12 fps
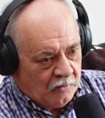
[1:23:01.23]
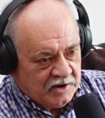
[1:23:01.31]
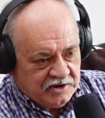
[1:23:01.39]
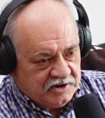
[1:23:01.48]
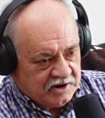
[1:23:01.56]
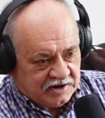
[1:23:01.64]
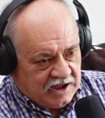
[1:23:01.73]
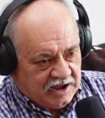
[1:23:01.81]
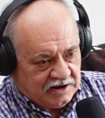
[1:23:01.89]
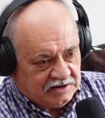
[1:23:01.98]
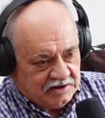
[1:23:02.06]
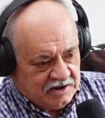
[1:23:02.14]
when you
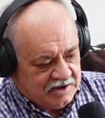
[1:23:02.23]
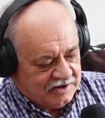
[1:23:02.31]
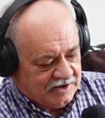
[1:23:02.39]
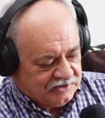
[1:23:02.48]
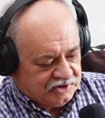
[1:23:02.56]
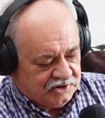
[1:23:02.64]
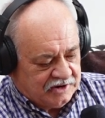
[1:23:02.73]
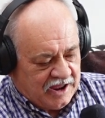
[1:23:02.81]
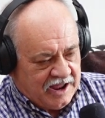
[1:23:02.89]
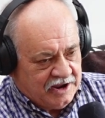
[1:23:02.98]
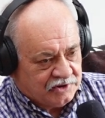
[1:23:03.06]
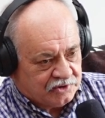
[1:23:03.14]
can. Yeah. There's a
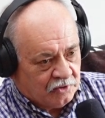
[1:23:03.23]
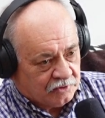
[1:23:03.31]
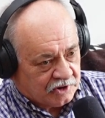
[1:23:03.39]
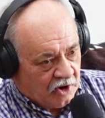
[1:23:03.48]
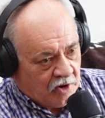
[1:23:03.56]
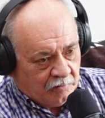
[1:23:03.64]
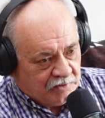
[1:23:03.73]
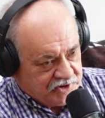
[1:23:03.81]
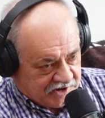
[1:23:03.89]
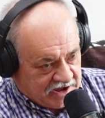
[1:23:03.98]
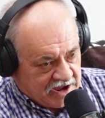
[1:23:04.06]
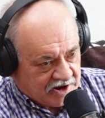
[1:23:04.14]
day is going to come when
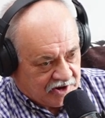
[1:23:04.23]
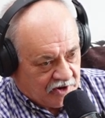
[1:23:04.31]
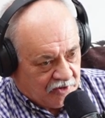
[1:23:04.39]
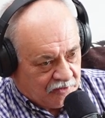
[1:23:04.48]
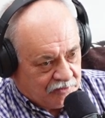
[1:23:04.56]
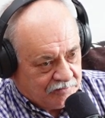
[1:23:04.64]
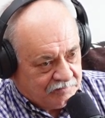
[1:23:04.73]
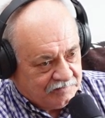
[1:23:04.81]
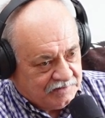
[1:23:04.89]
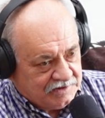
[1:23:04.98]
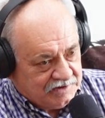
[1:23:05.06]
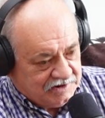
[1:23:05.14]
you can't go."
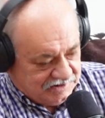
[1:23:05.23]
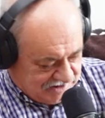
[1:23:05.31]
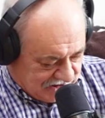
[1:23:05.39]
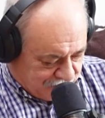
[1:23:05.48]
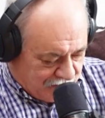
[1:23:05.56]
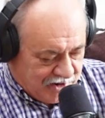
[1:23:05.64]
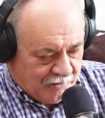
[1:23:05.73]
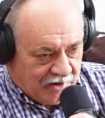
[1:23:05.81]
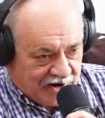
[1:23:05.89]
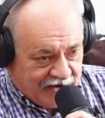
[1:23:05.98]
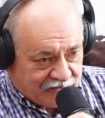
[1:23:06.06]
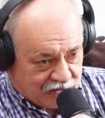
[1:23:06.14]
Yeah. That's pretty
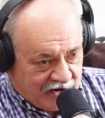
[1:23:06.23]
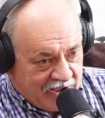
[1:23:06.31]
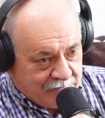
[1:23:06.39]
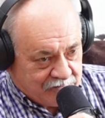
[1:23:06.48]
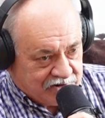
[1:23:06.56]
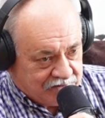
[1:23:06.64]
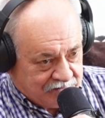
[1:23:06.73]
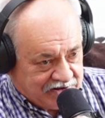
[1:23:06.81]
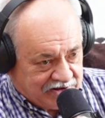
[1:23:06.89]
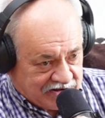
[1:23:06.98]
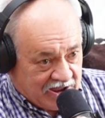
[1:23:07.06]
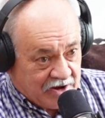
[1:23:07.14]
well after happened to
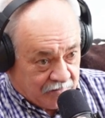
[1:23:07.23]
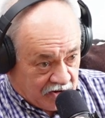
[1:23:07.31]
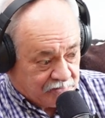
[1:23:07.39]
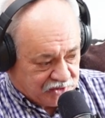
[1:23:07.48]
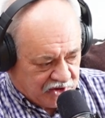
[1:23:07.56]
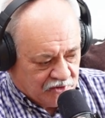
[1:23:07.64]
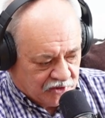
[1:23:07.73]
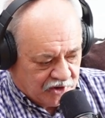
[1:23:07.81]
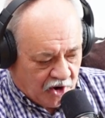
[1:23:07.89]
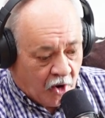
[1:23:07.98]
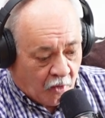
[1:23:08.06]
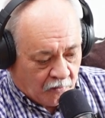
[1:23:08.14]
me now, but I'm still
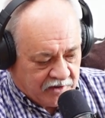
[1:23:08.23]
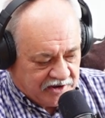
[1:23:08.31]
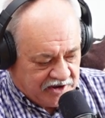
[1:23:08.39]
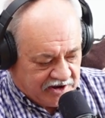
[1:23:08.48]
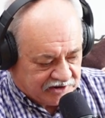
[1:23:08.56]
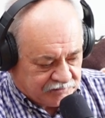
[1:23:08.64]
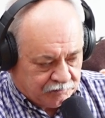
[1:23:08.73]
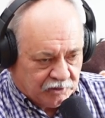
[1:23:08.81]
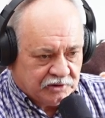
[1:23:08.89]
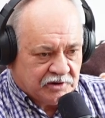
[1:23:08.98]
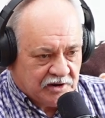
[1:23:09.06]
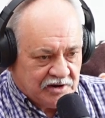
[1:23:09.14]
going, yes,
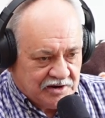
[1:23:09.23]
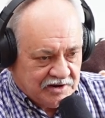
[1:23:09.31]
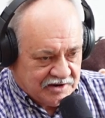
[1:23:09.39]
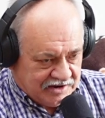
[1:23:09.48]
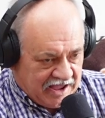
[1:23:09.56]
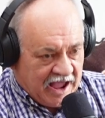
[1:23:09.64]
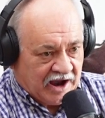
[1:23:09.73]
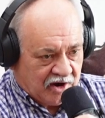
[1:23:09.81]
but you can't